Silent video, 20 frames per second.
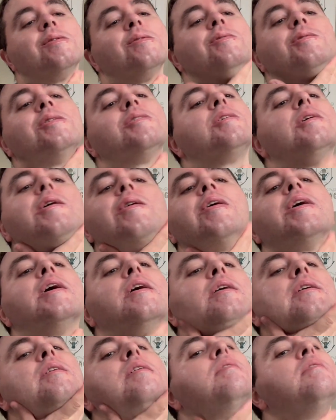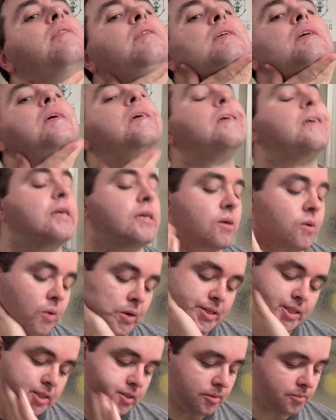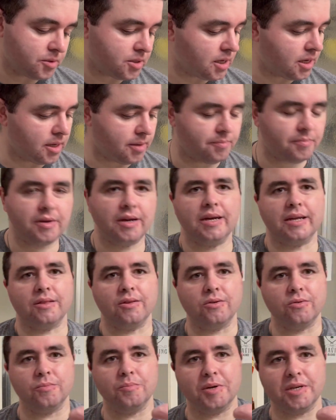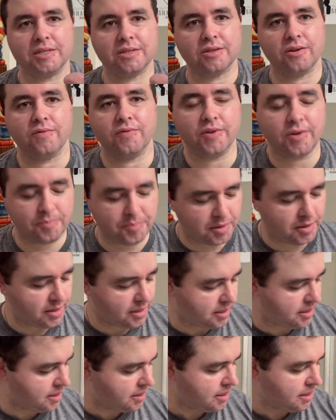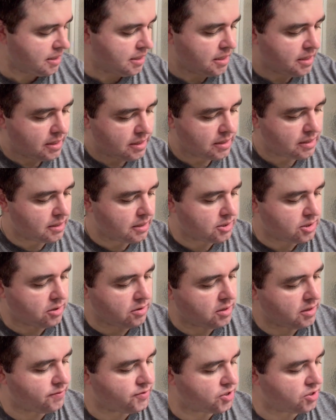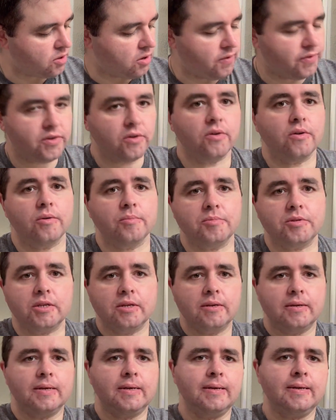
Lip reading: Louis area in quite some time. I loaded myself up. I guess I'll have soft arms.